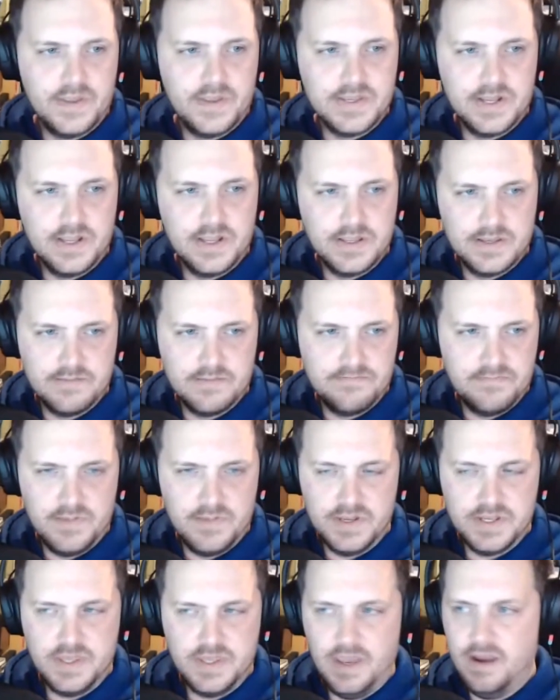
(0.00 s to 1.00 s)
then it's
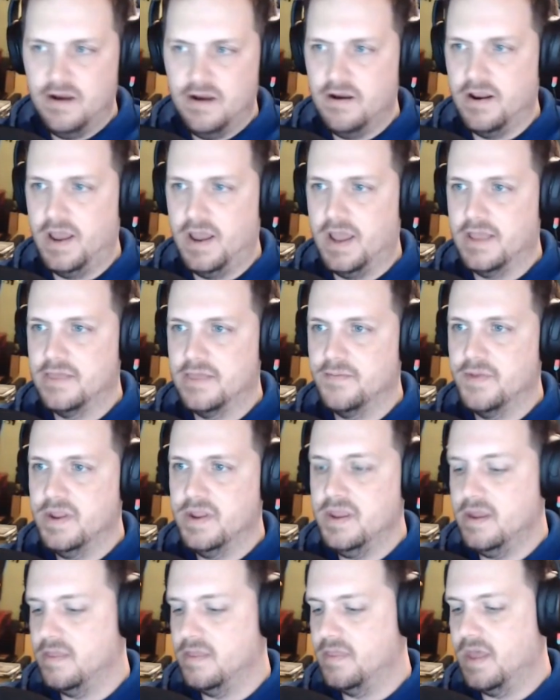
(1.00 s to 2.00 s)
just there, and I get the
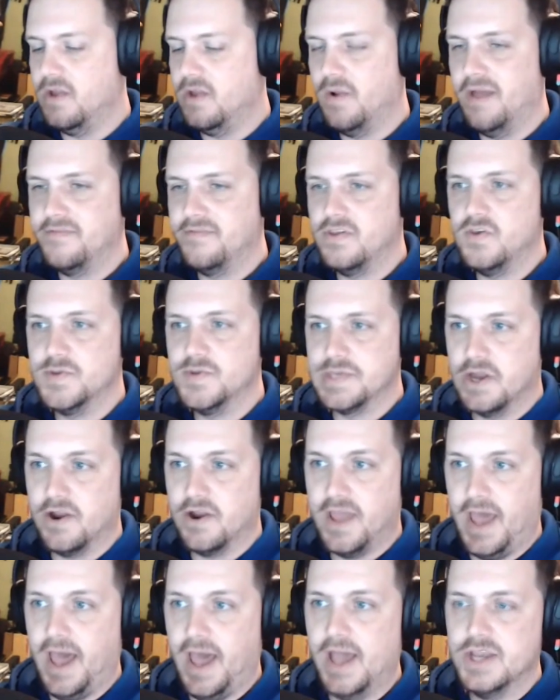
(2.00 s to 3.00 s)
money, and they don't have to use their
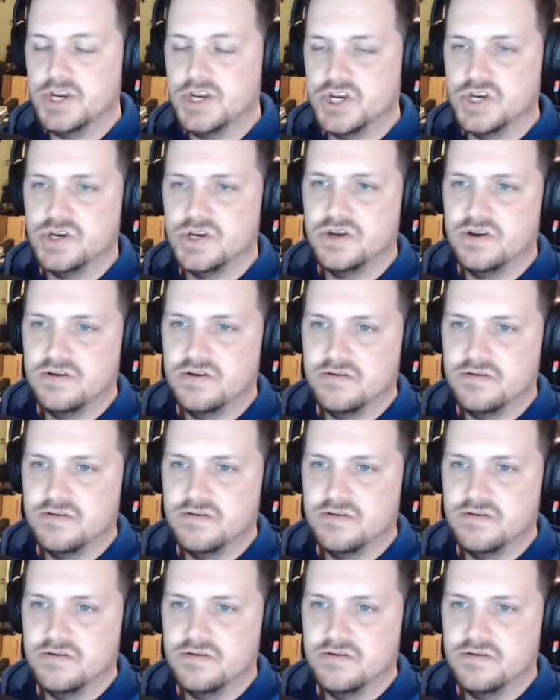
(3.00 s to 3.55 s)
cash